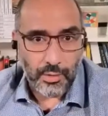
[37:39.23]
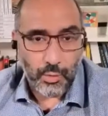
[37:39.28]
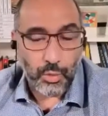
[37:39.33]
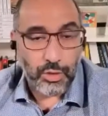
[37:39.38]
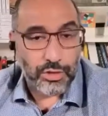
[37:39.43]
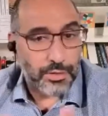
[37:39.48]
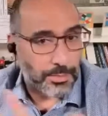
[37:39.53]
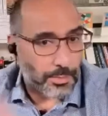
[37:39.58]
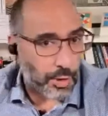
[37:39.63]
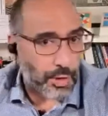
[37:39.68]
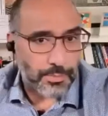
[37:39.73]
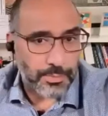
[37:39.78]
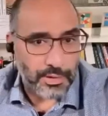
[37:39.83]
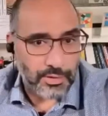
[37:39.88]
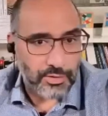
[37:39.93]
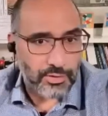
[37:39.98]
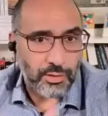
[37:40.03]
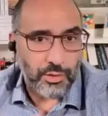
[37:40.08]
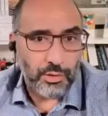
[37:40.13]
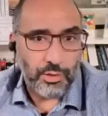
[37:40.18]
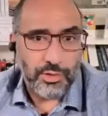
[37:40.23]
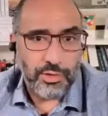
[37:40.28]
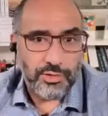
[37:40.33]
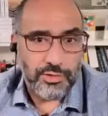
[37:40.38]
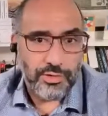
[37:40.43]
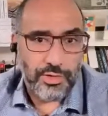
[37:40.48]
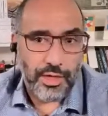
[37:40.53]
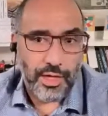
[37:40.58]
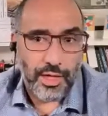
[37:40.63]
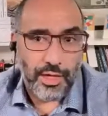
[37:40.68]
what departments do
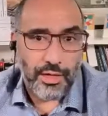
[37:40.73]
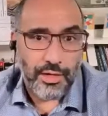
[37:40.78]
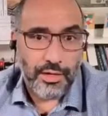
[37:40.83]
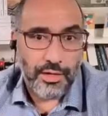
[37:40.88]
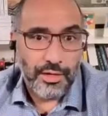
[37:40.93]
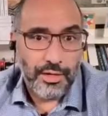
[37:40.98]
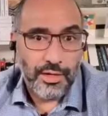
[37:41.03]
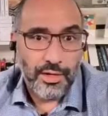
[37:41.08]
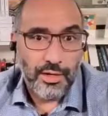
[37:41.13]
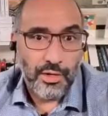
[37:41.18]
is they